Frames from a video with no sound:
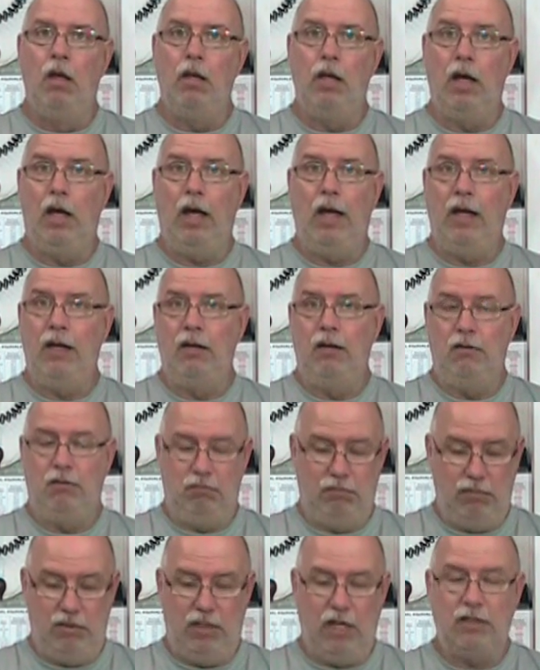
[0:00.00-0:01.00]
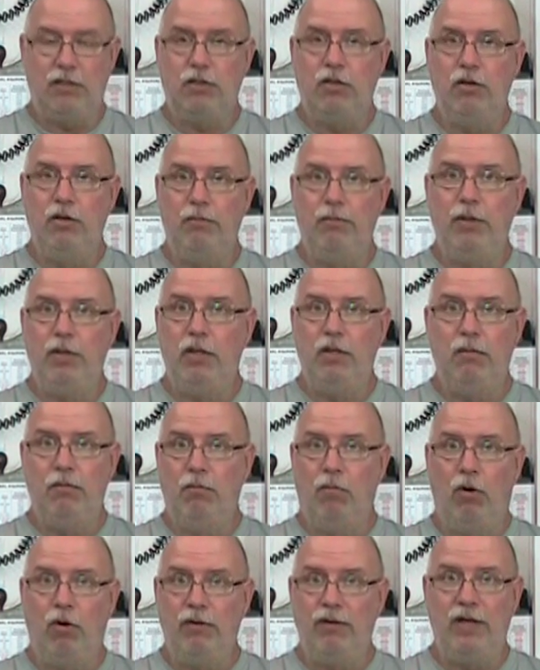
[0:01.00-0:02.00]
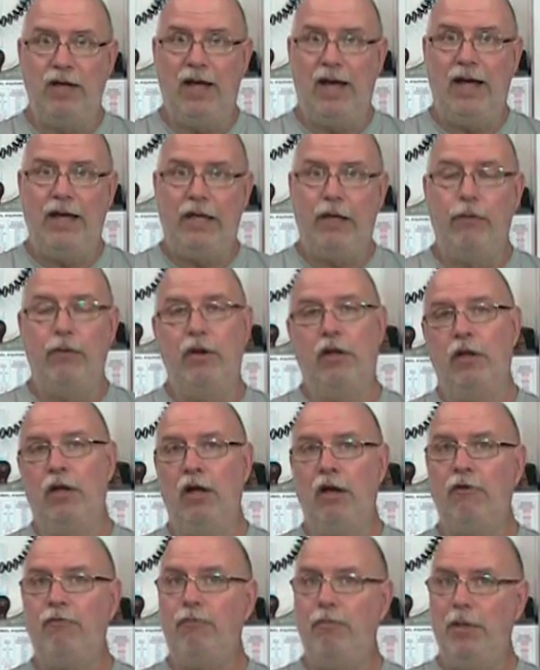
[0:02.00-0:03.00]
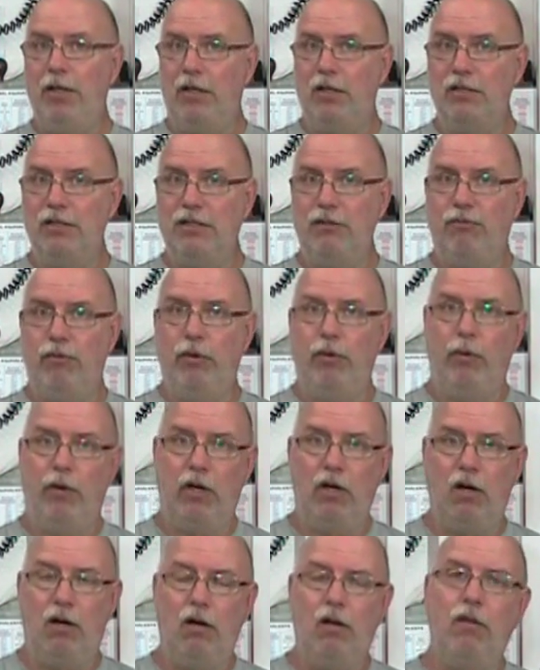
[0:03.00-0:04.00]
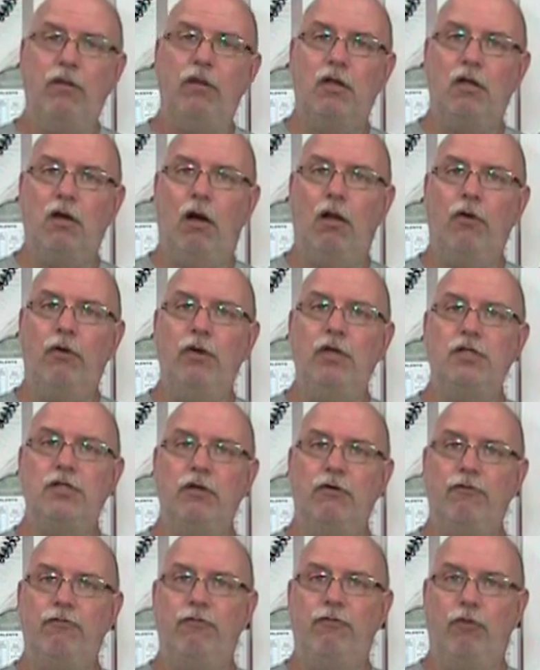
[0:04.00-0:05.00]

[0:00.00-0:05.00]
Uh, and that's going to be more than accurate enough because if we recall the tolerance of,